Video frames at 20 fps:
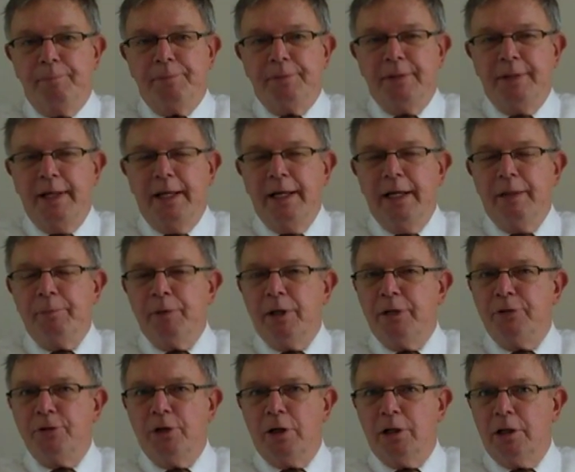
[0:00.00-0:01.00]
Today I'm
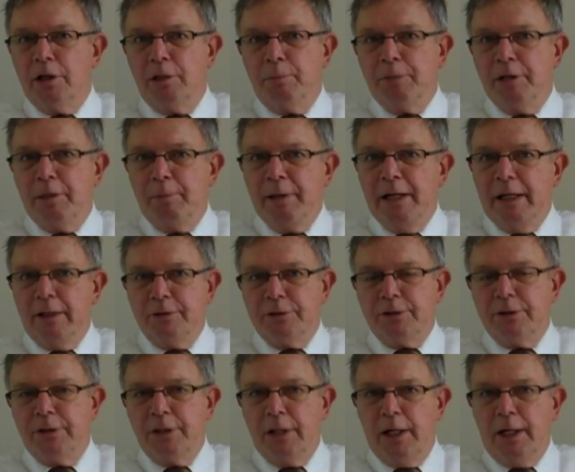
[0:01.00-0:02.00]
going to talk a little bit
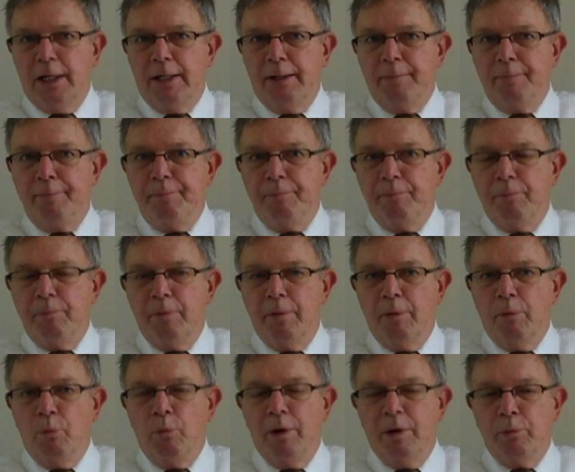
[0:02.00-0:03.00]
about
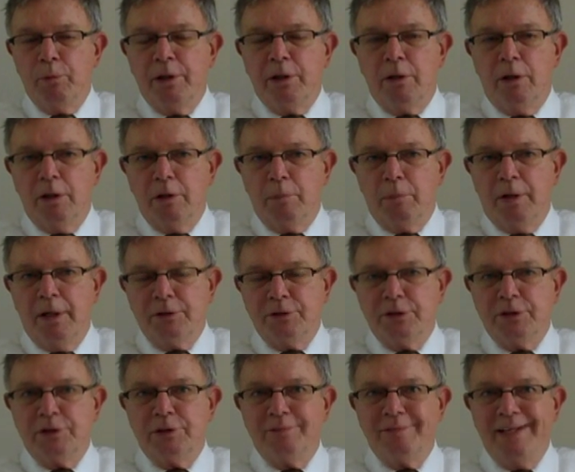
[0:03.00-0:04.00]
what we call the
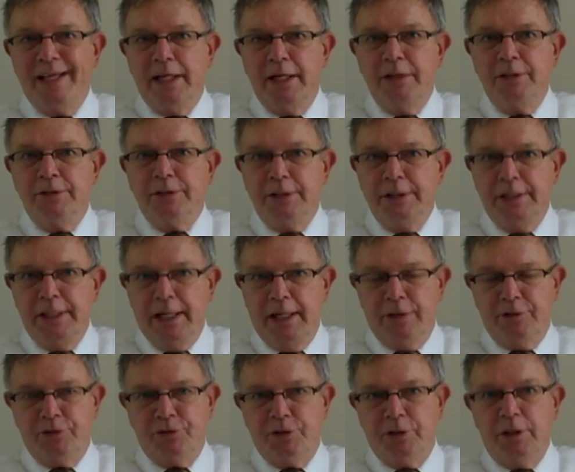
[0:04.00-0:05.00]
process of getting to
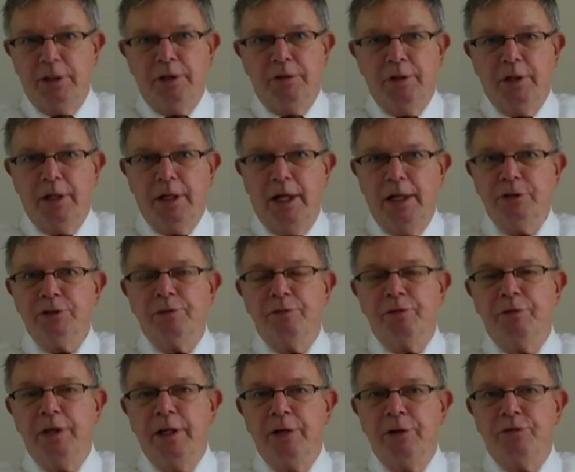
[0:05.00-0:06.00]
yes, the kinds
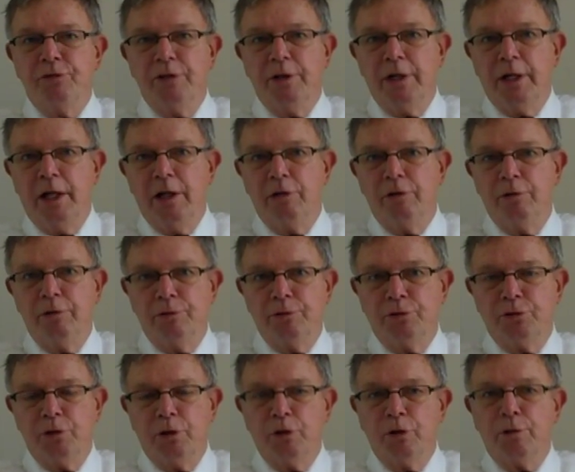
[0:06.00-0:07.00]
of things that
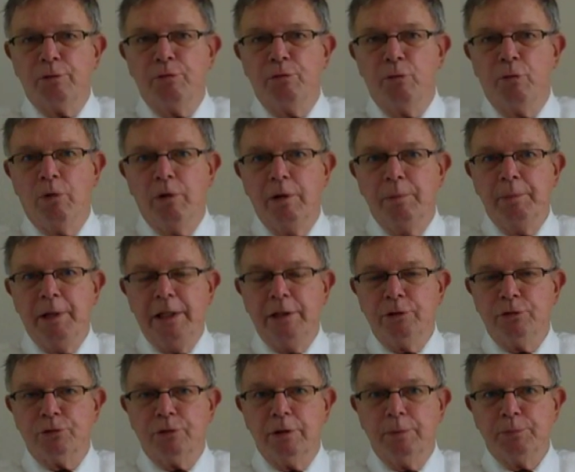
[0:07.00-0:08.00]
editors look for in
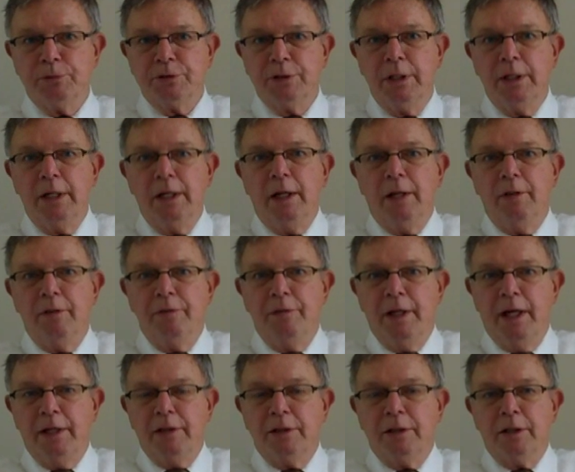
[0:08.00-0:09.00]
manuscripts
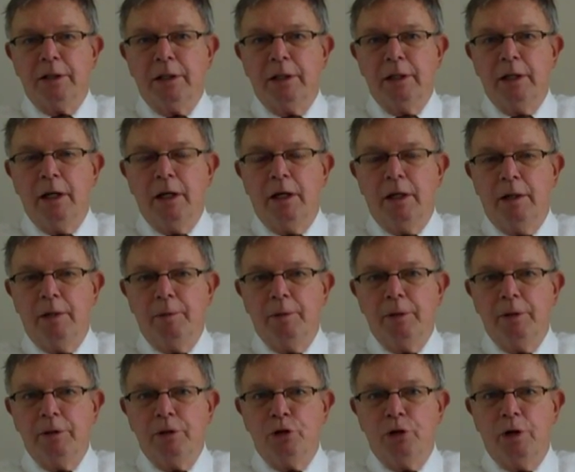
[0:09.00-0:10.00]
that
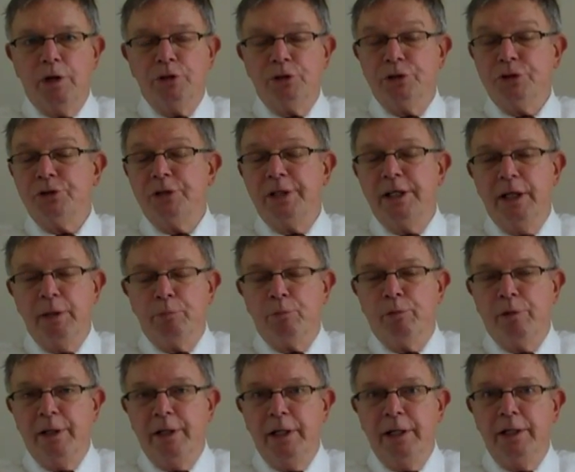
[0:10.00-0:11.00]
encourage us to
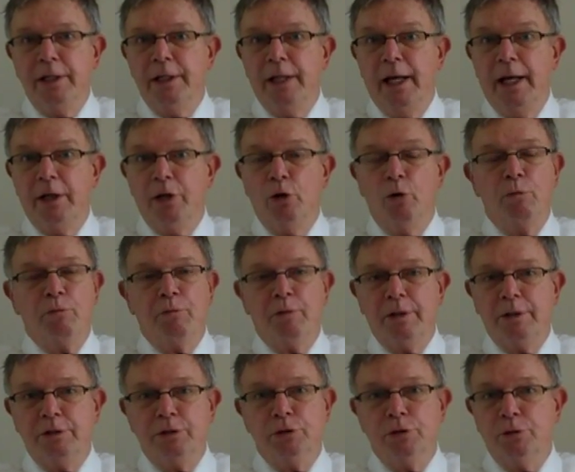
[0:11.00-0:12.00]
keep reading and
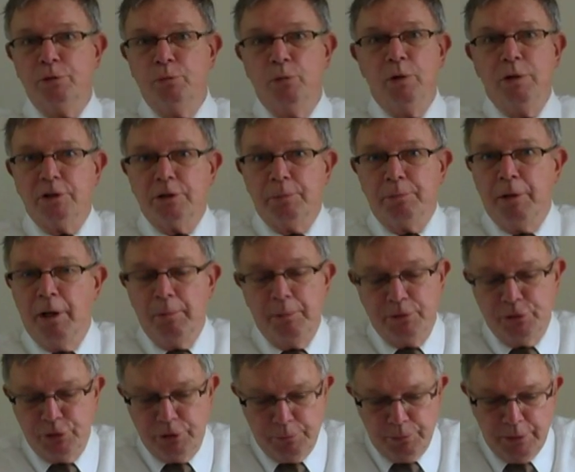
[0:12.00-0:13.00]
hopefully to want to
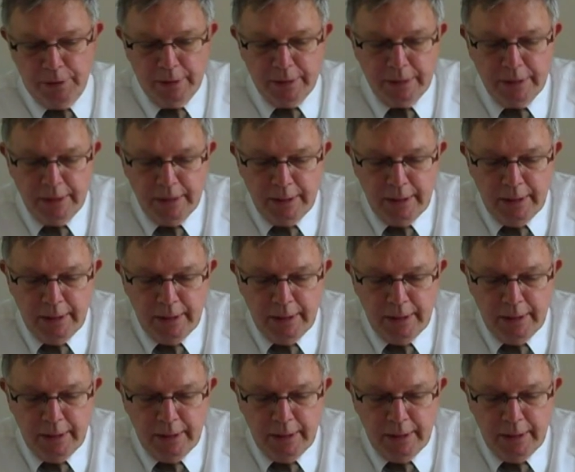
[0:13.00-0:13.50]
publish the book.